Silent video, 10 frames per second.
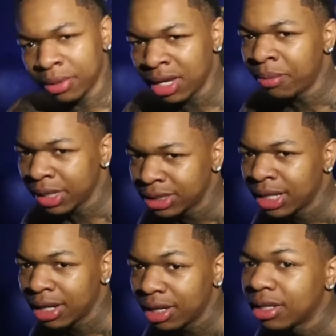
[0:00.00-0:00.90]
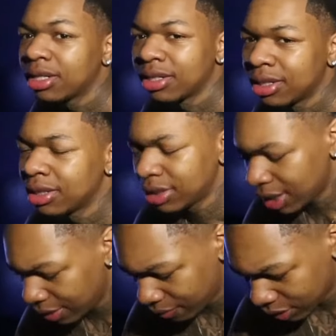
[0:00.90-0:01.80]
It's an
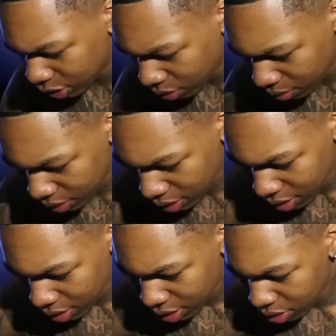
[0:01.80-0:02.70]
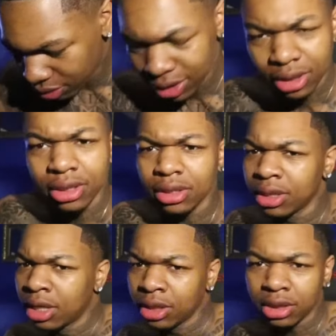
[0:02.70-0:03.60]
8 for sure. You know, so.
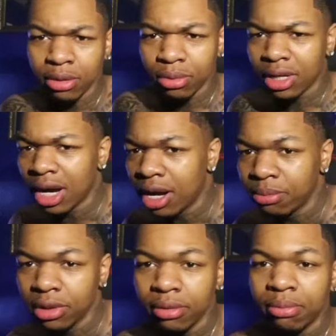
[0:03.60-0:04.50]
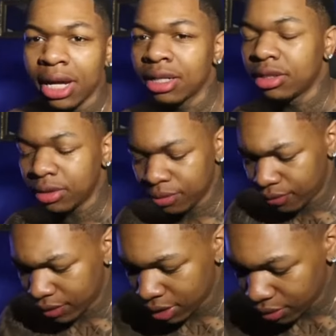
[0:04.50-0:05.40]
Simple, calm, little black, little
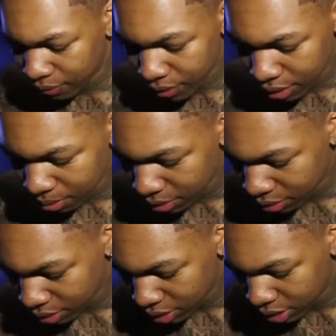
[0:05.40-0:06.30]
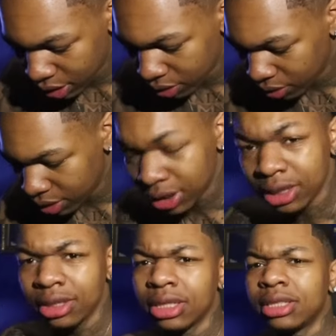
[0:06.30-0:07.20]
fit. You feel me? Dior,
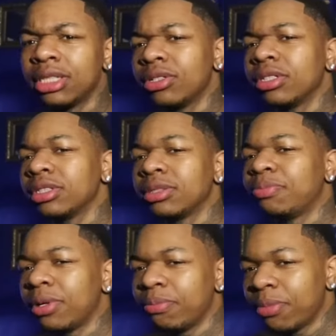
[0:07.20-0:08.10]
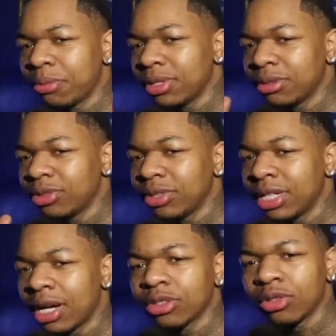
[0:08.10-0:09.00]
the Dior's bumped it up to an
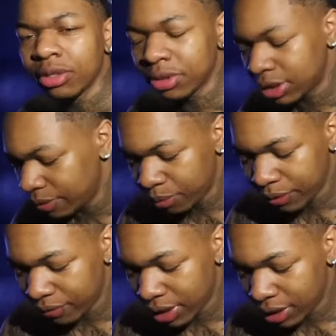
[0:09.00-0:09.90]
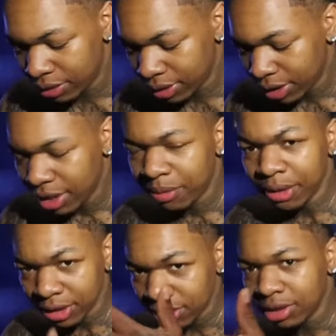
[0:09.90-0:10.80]
8. I was gonna give it a 7.5,
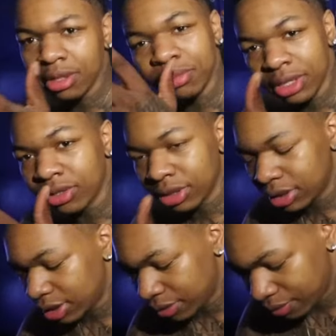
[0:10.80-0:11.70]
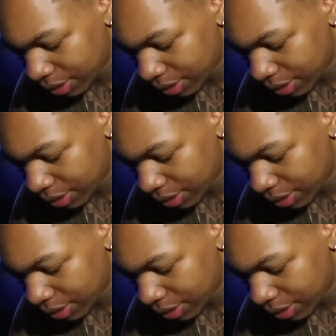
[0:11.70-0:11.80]
but them Dior's tough.